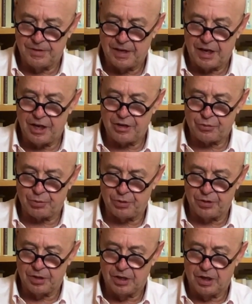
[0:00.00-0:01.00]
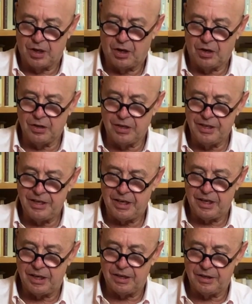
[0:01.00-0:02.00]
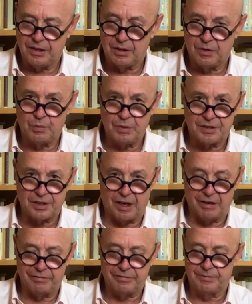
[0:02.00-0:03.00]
Hatred only ends with love.